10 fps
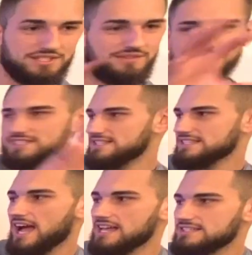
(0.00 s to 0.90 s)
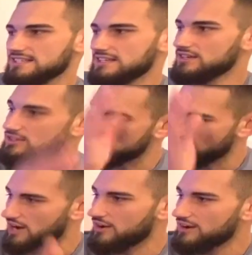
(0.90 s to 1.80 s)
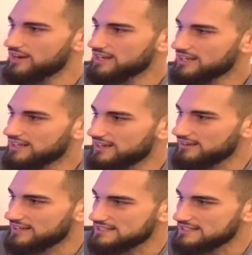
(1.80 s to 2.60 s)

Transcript: versus this guy's skills, go. And it's